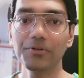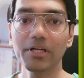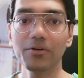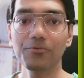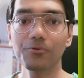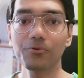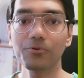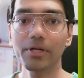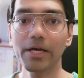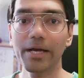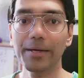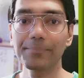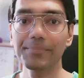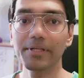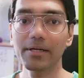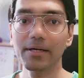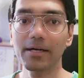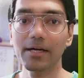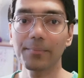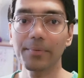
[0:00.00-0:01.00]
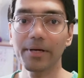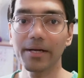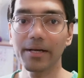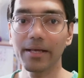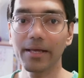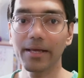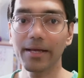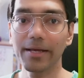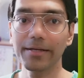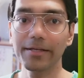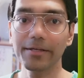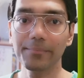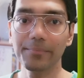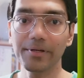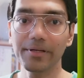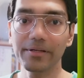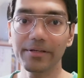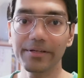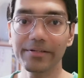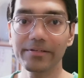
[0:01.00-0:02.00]
you have to type the command
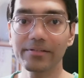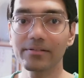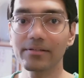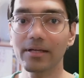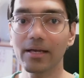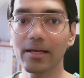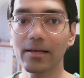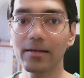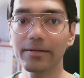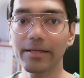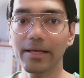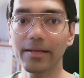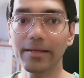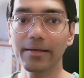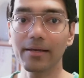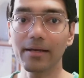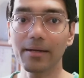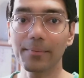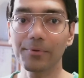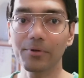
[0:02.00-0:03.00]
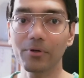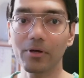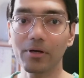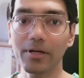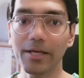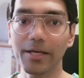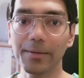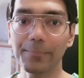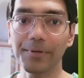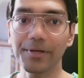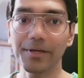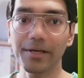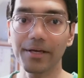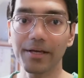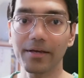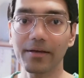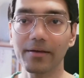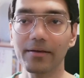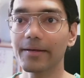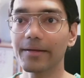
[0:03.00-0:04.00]
ADB install
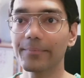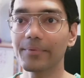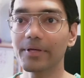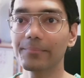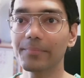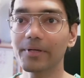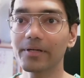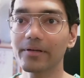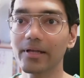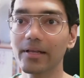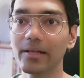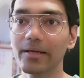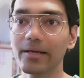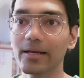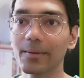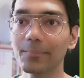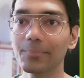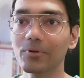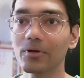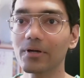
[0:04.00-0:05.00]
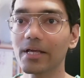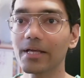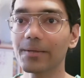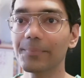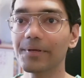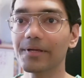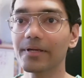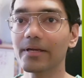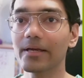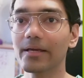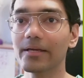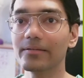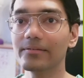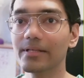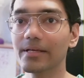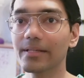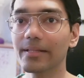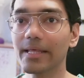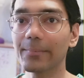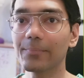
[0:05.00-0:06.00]
telegram.apk. Now remember, telegram.apk is
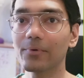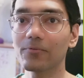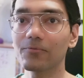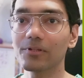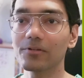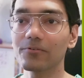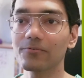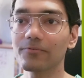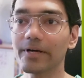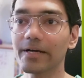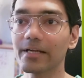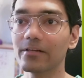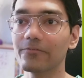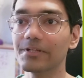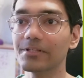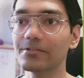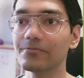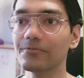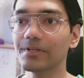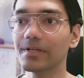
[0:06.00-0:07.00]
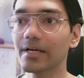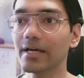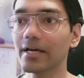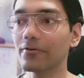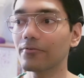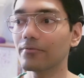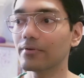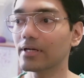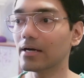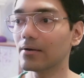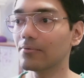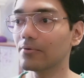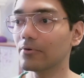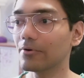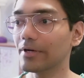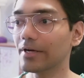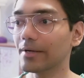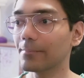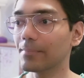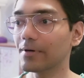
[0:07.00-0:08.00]
the name of the file which we have
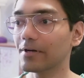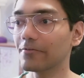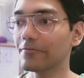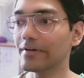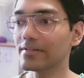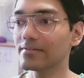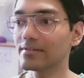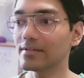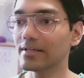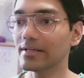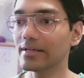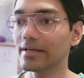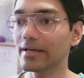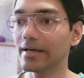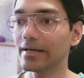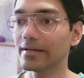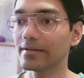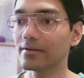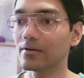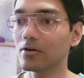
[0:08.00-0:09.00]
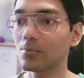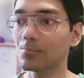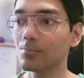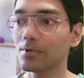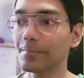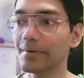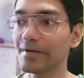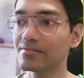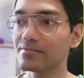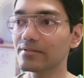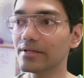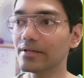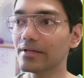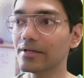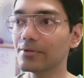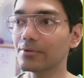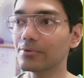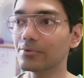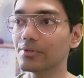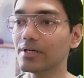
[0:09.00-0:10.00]
downloaded previously and copy pasted
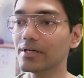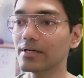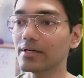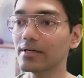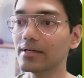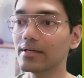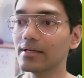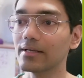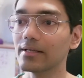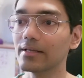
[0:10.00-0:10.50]
into the